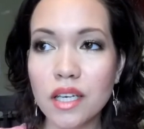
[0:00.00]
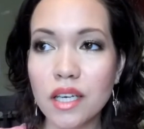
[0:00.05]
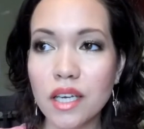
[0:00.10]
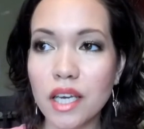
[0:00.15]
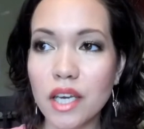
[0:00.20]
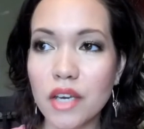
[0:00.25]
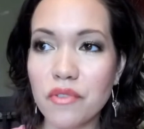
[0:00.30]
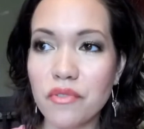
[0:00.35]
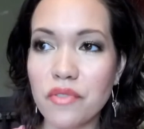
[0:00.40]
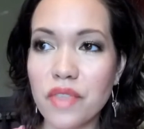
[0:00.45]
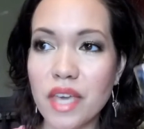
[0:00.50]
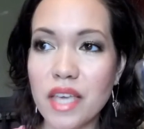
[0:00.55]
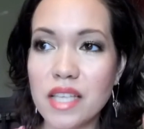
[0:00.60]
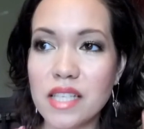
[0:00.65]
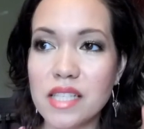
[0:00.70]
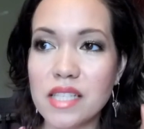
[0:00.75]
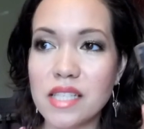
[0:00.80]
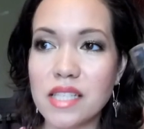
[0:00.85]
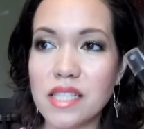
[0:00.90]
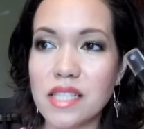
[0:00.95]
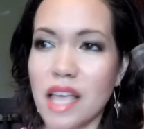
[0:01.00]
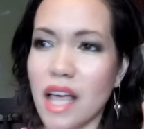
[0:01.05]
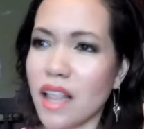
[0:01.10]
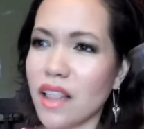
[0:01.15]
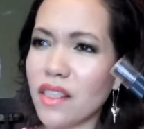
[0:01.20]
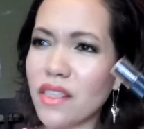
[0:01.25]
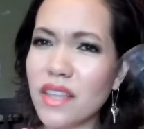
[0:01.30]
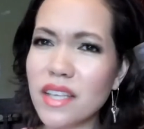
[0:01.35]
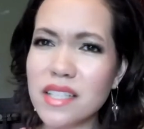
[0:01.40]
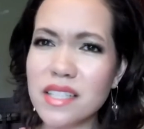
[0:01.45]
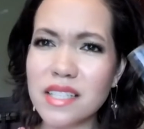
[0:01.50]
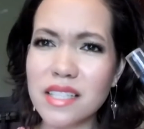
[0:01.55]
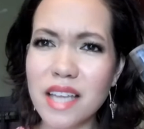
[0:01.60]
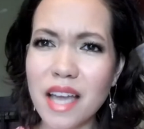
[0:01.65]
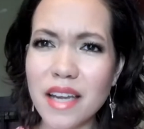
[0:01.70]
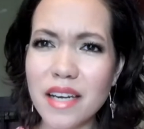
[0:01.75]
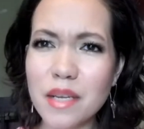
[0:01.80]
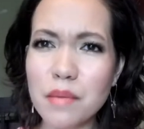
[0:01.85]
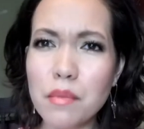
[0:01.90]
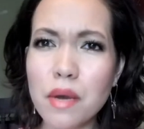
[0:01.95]
if they sell this
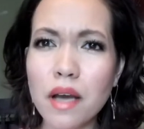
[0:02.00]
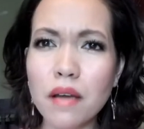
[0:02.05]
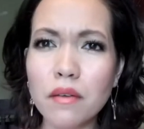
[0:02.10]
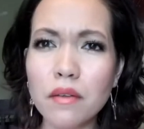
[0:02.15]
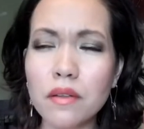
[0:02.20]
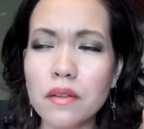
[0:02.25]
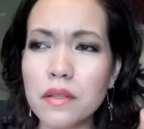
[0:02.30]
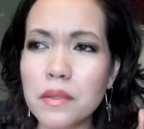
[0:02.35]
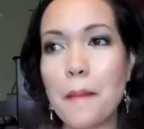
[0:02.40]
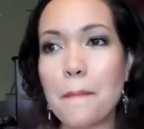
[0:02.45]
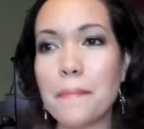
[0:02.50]
tiny bottle.